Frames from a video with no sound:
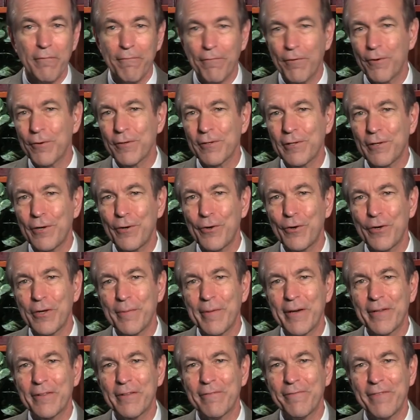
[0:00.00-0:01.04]
first learned
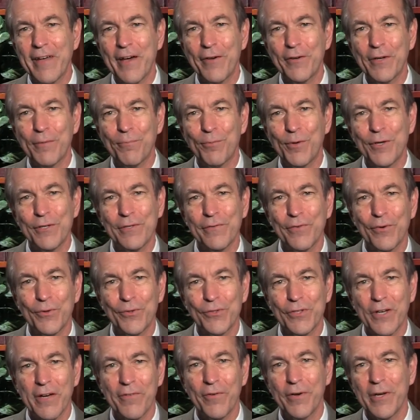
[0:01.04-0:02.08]
about the founding
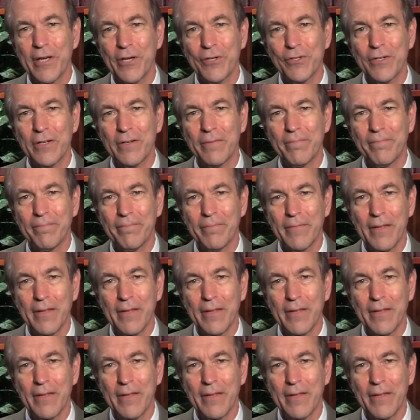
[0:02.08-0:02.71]
principles of our nation.